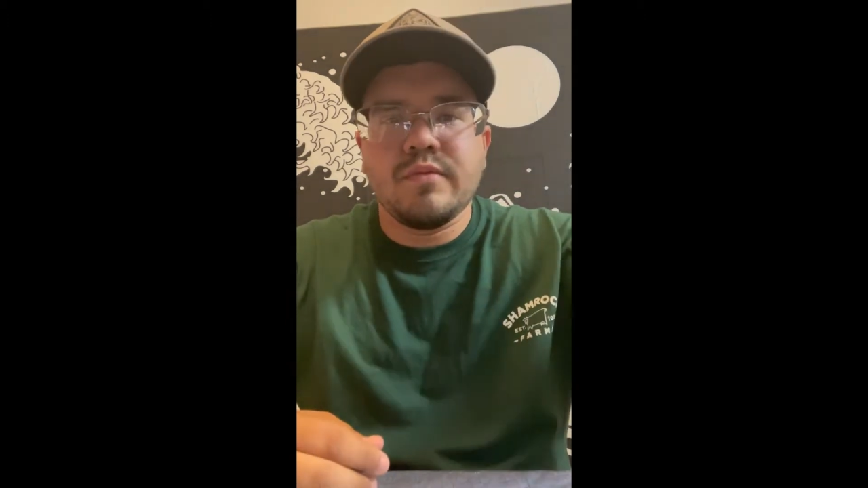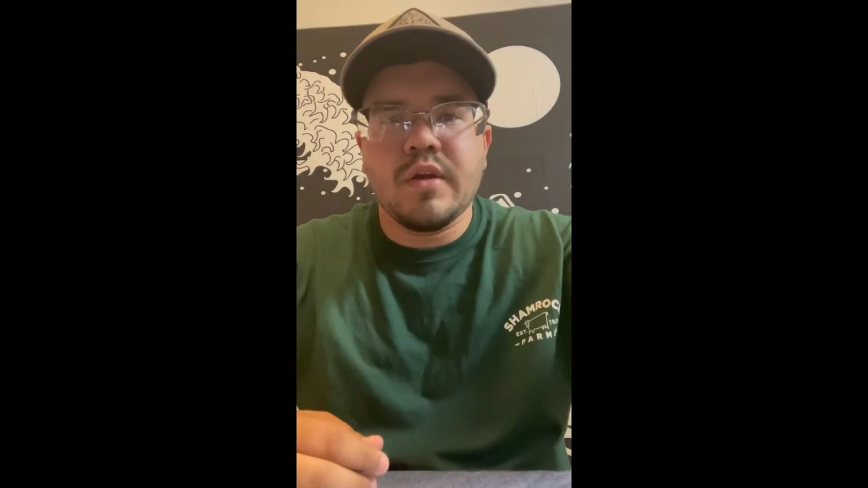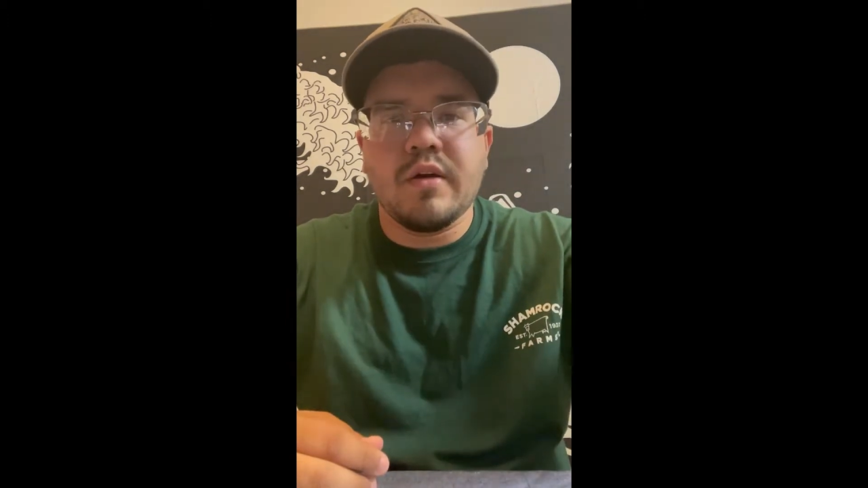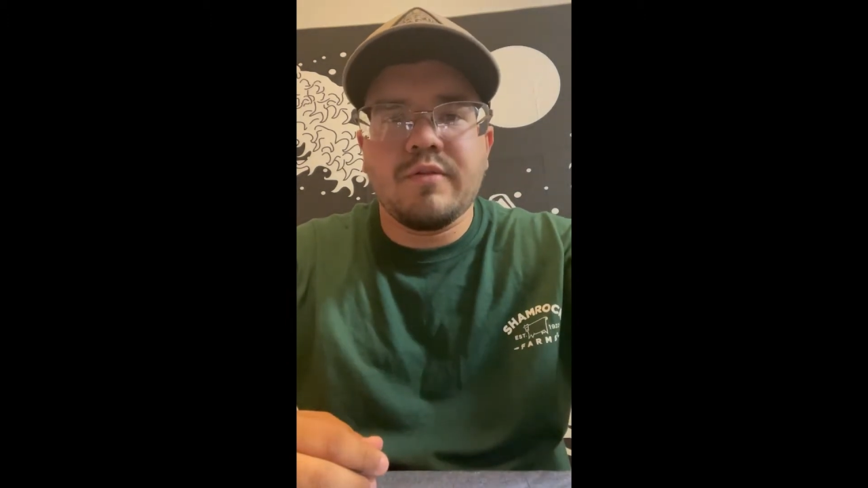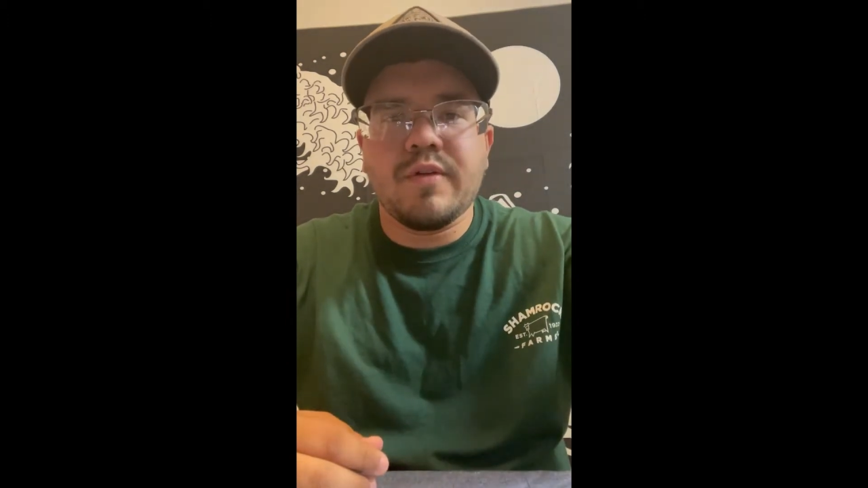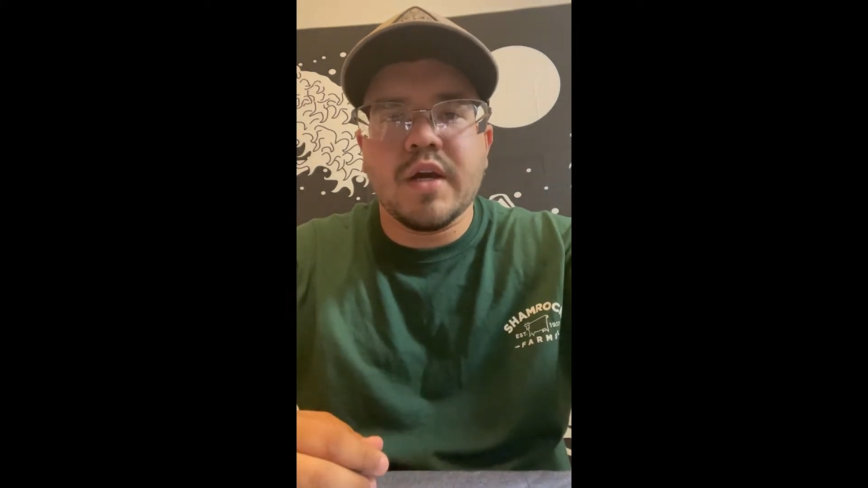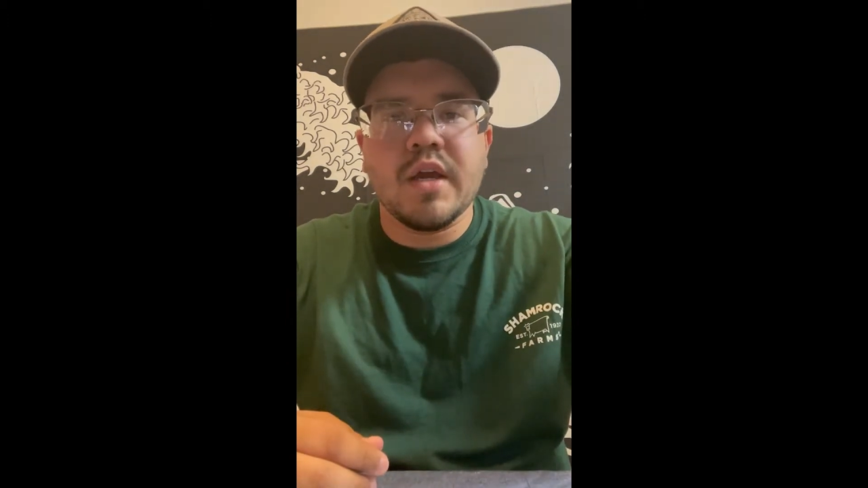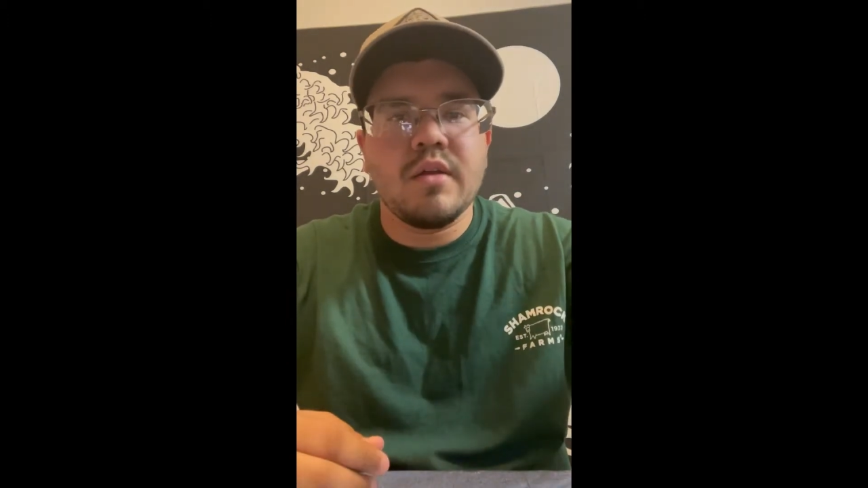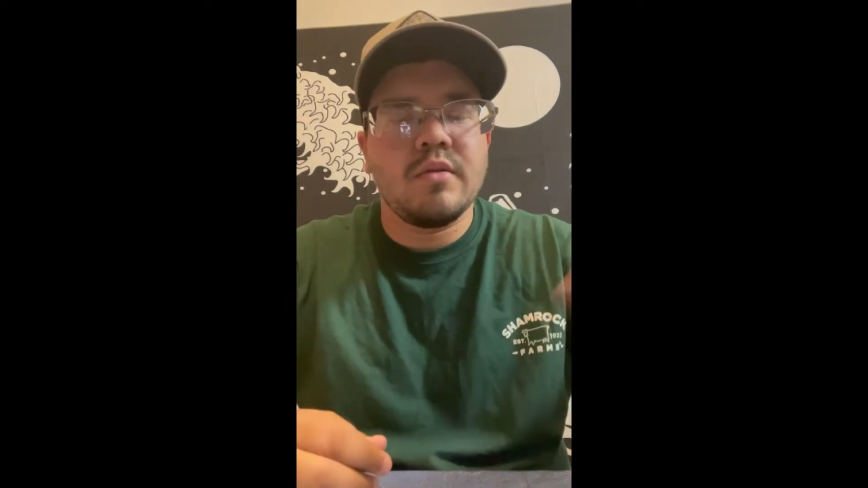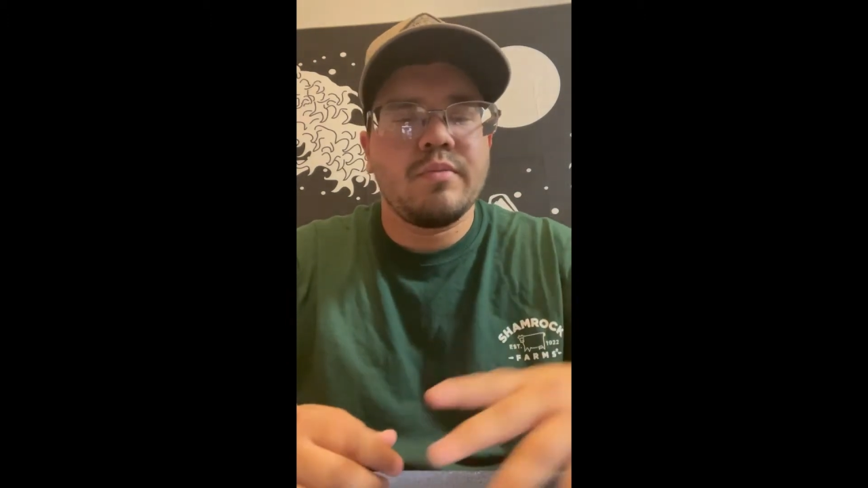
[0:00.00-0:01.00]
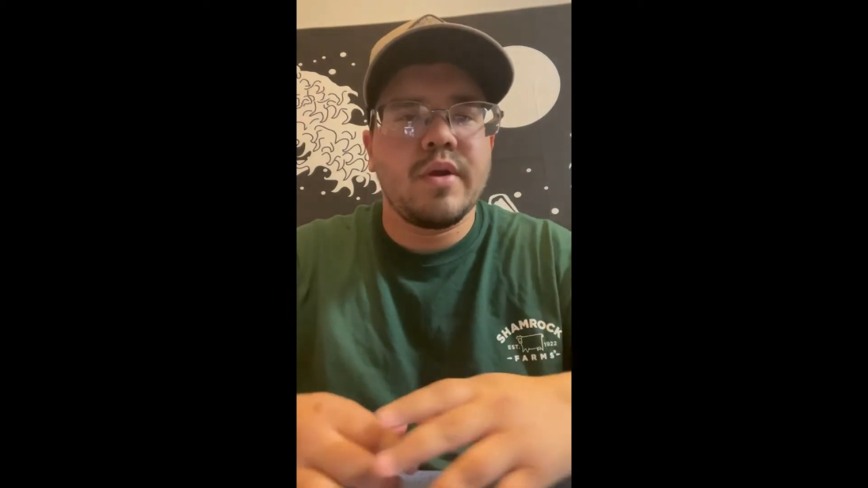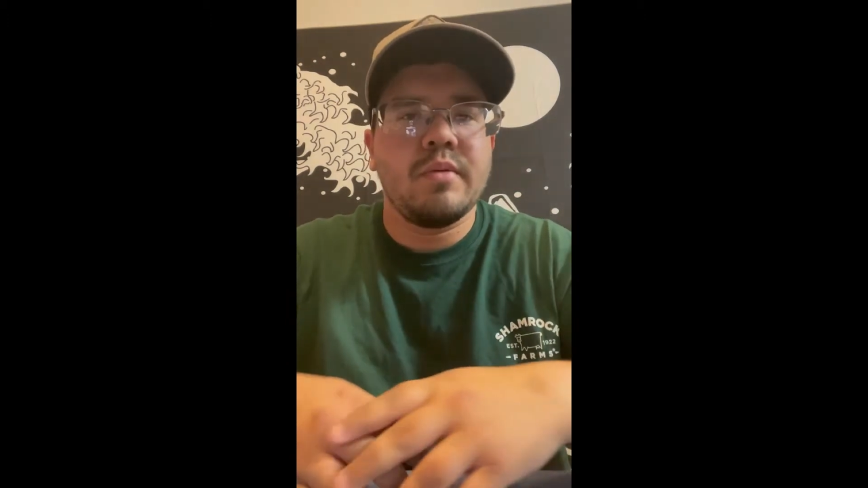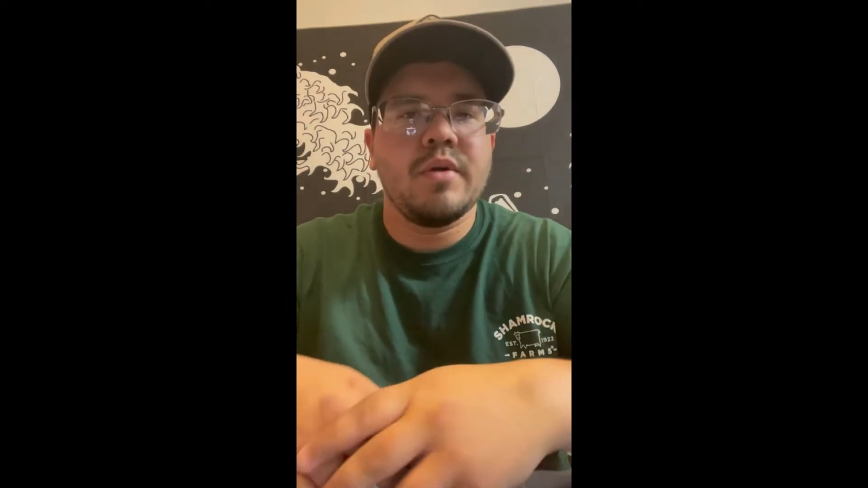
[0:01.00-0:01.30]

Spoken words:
you know, fuck it, pretty